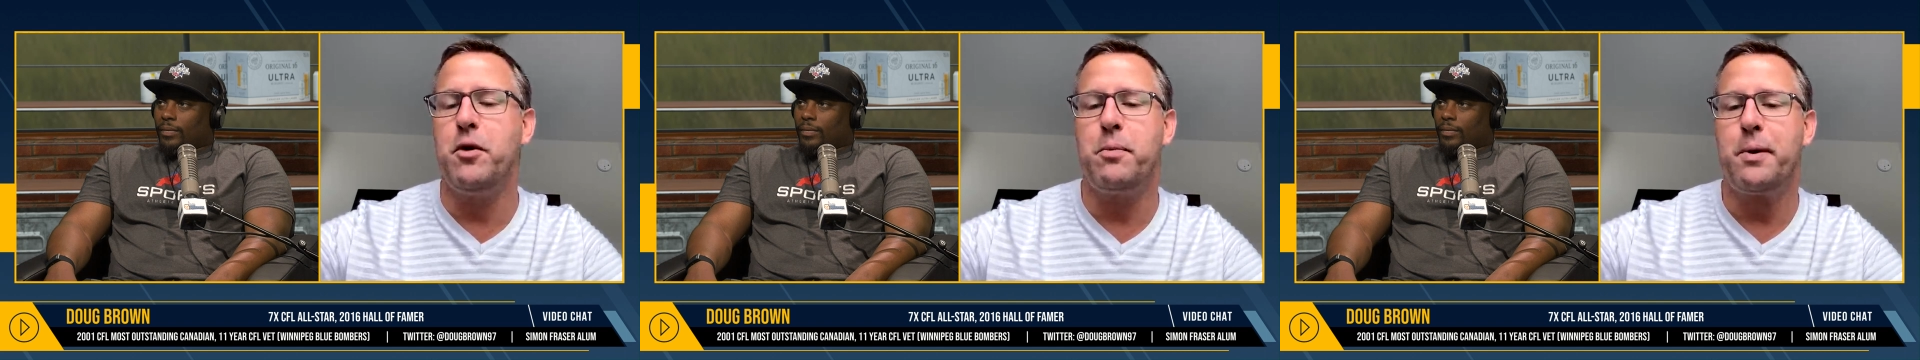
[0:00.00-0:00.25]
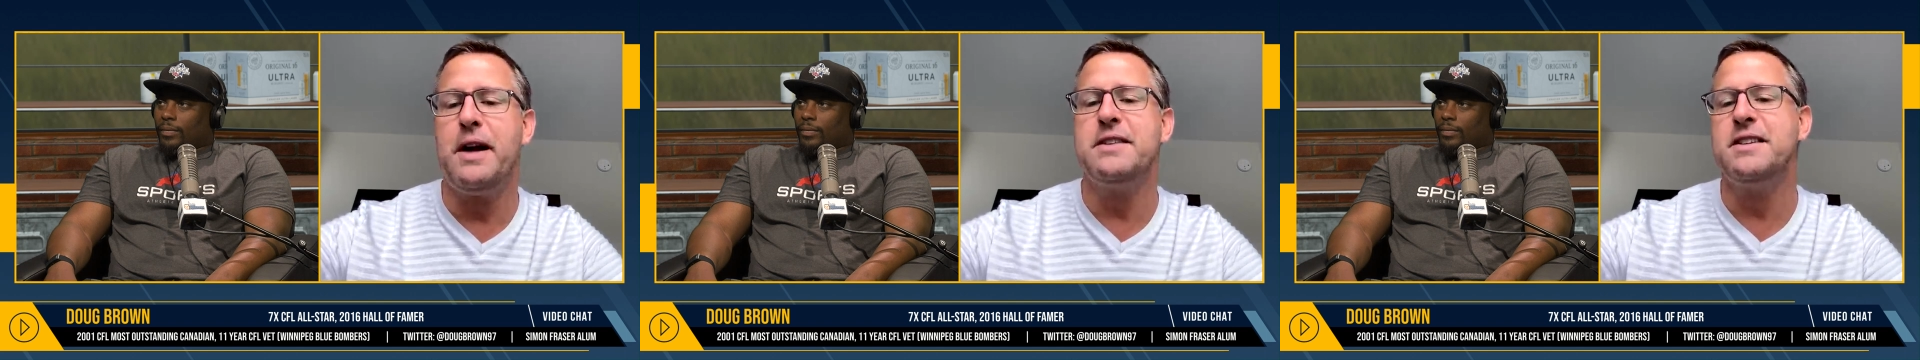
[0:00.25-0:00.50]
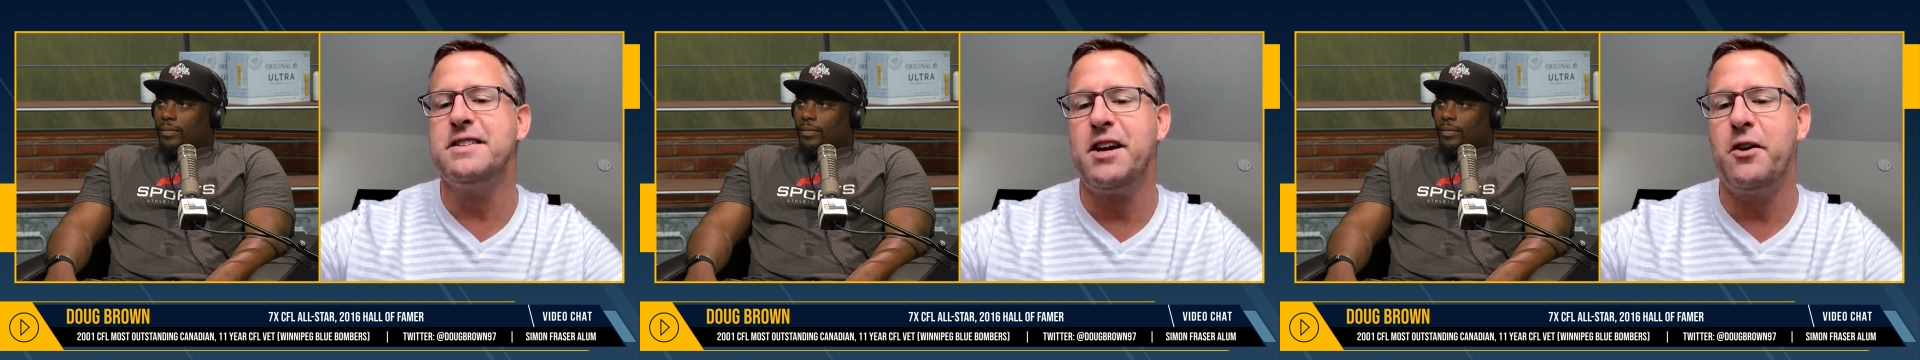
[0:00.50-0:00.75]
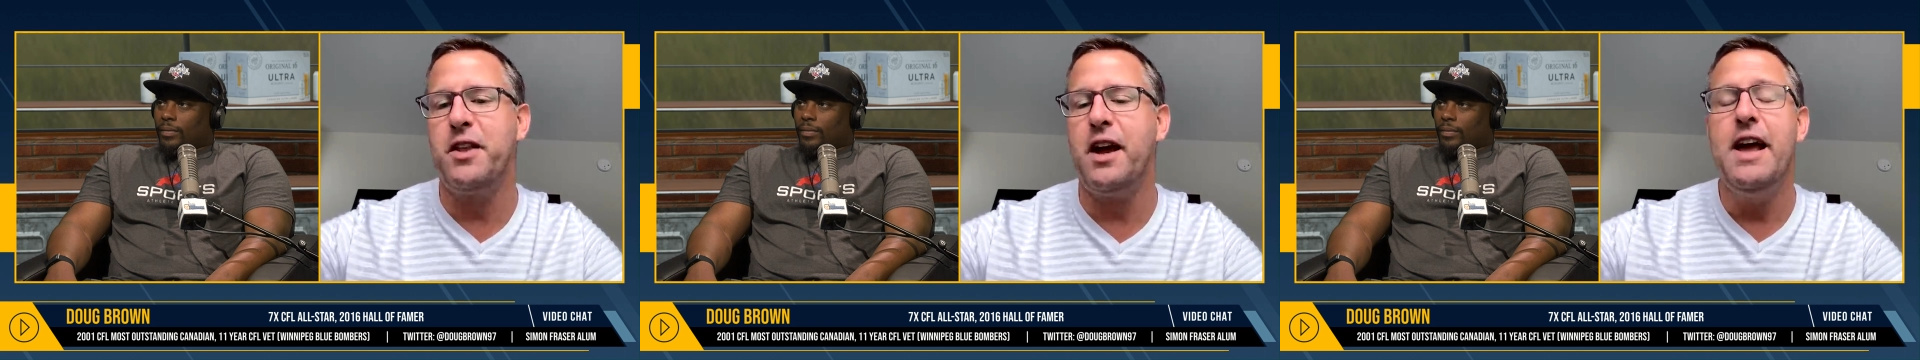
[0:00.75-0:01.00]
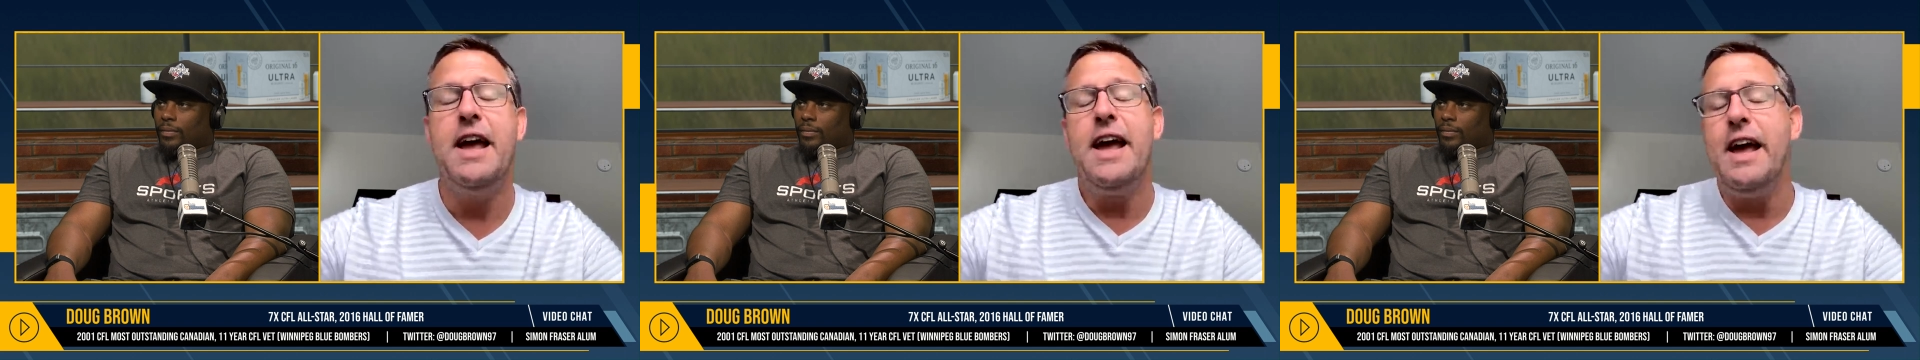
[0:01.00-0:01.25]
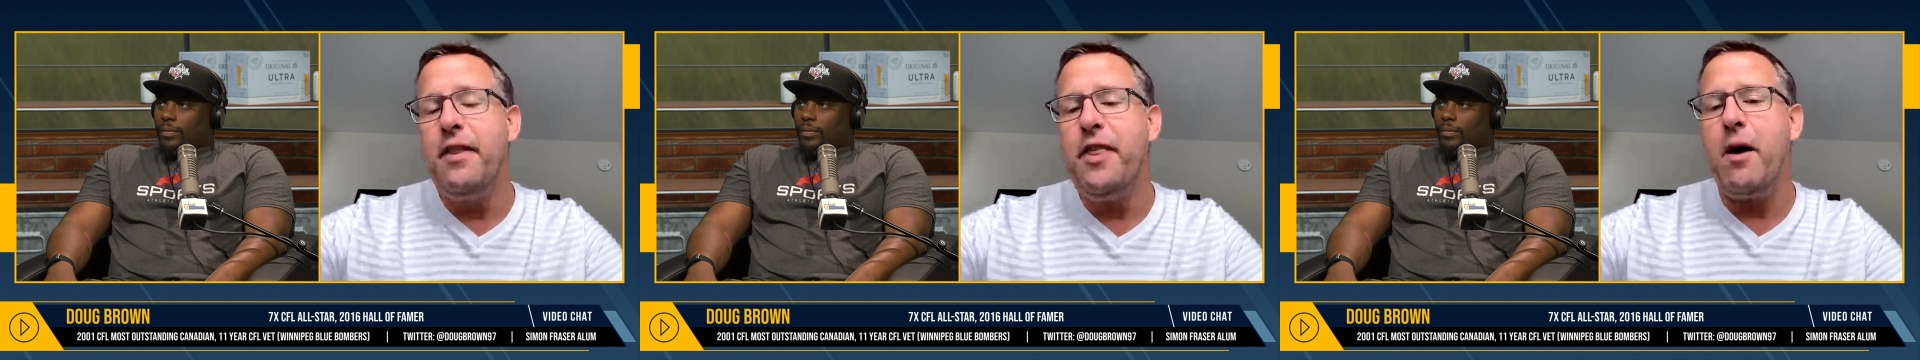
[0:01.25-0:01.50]
Speaker 1: presence out there.
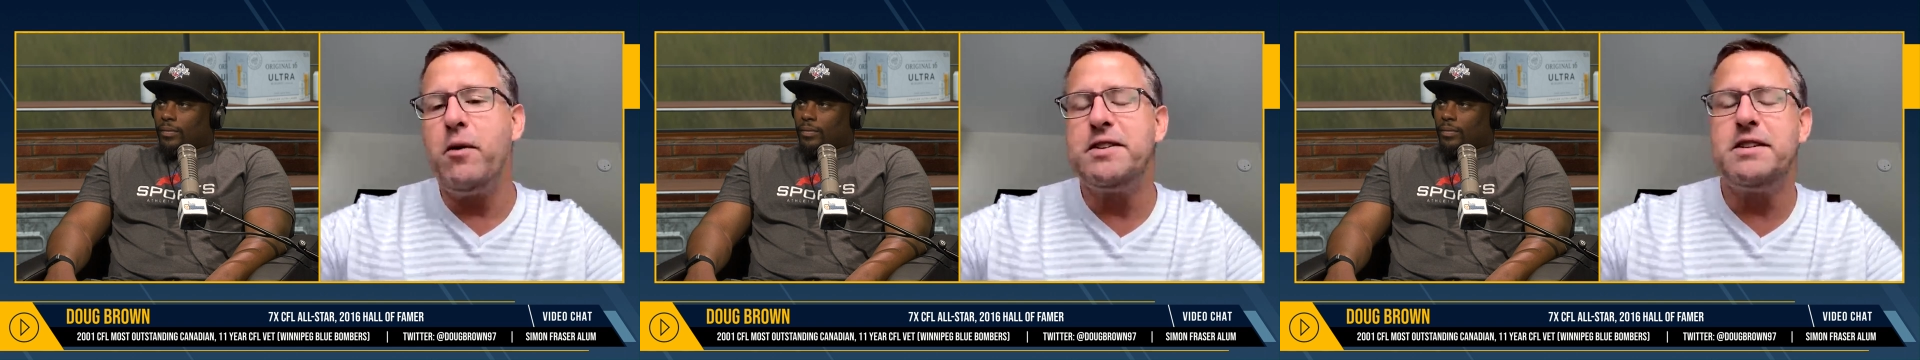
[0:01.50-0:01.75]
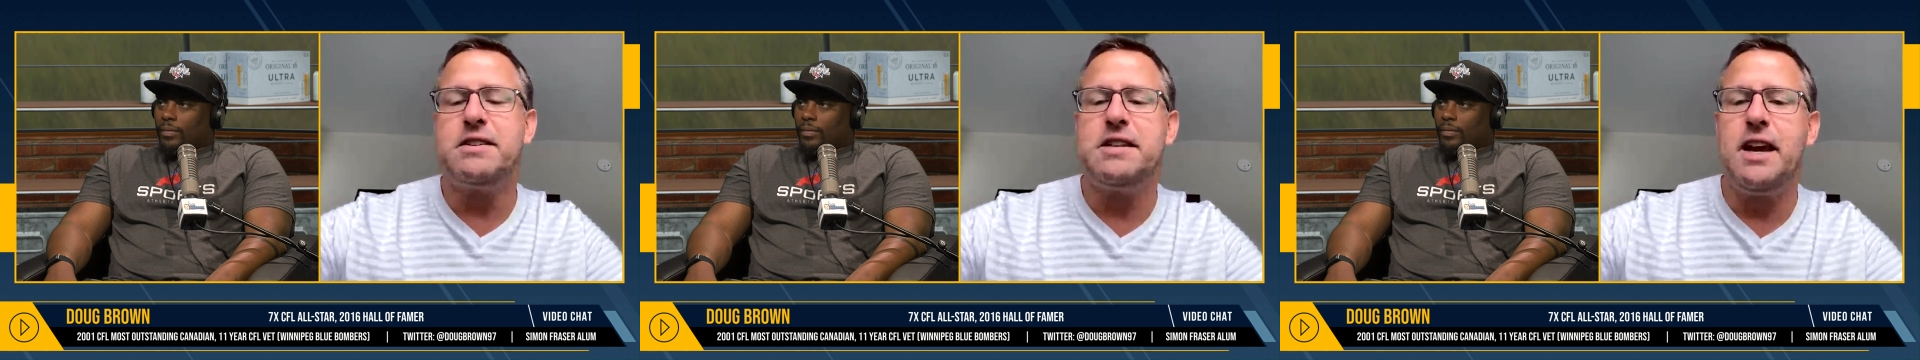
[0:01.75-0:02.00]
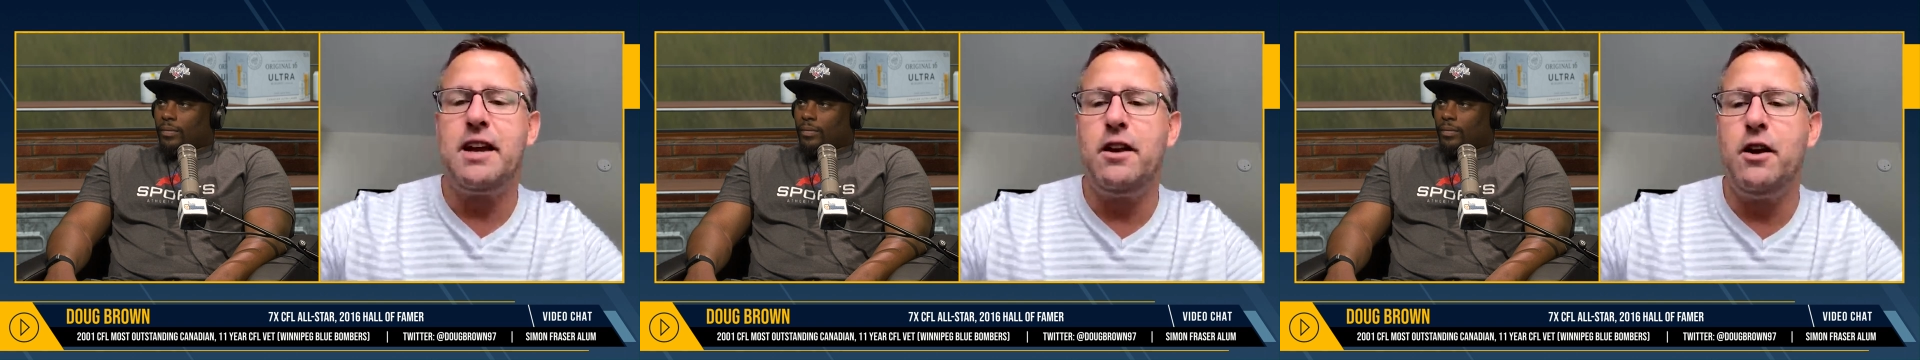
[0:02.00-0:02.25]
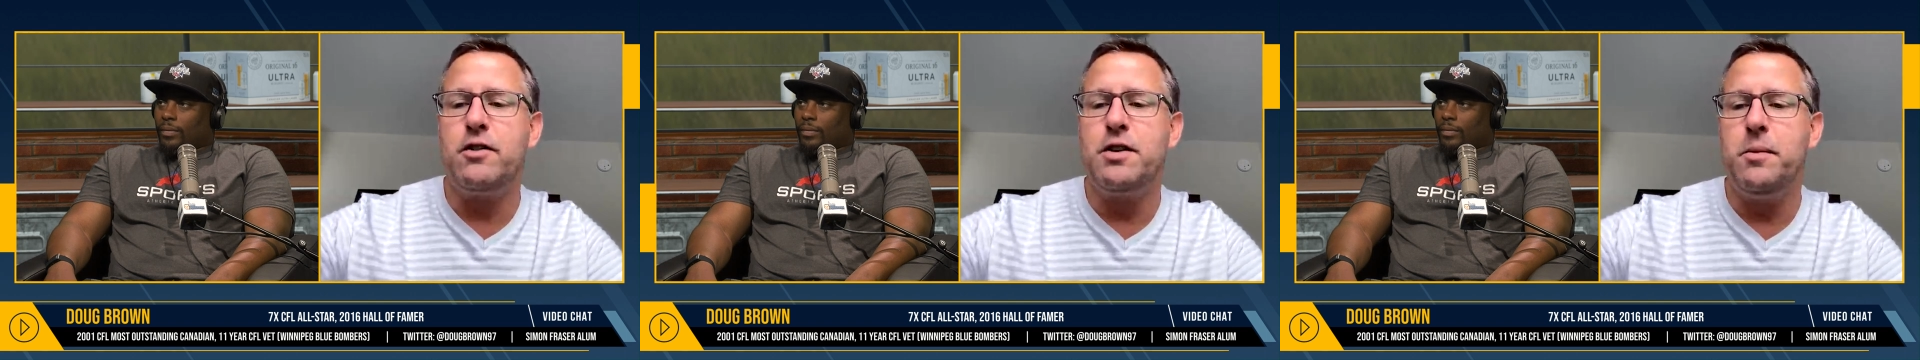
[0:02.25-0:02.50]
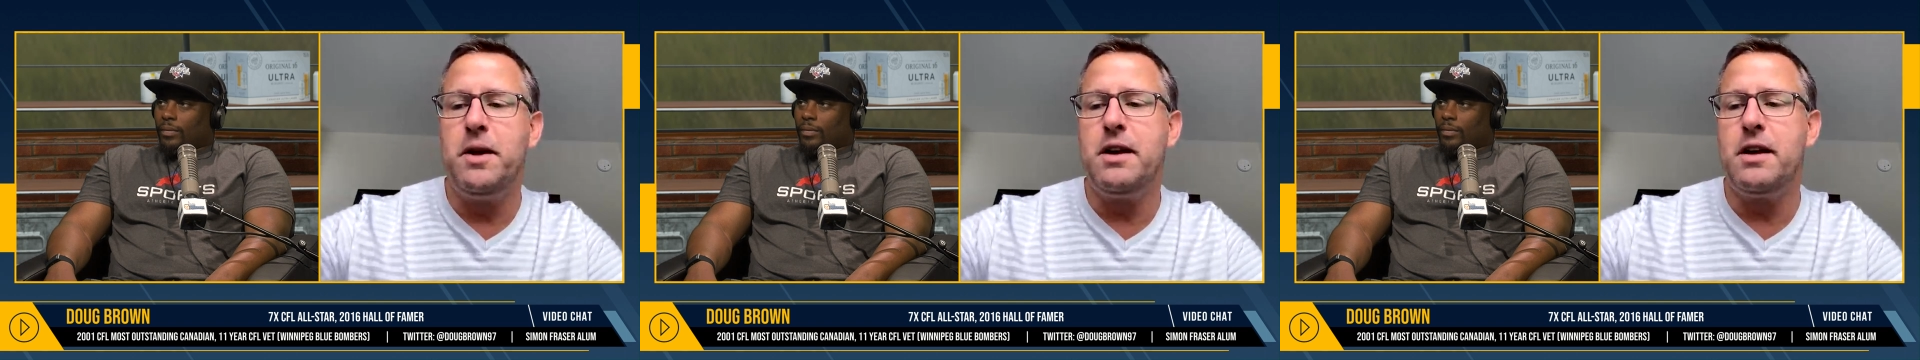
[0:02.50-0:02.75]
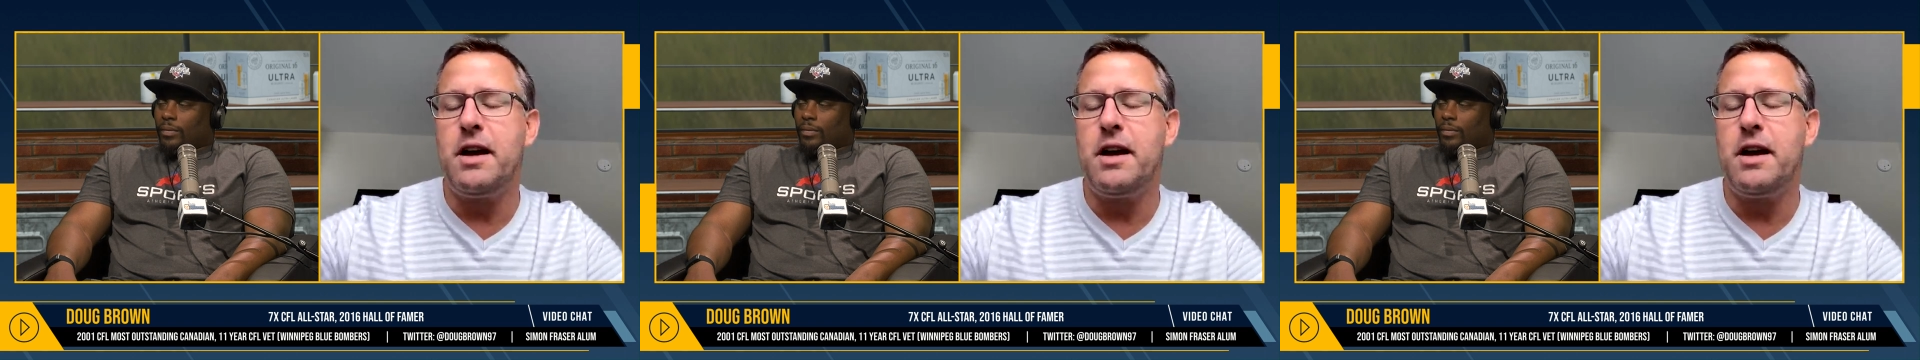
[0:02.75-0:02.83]
That was his thing, you know, to be a,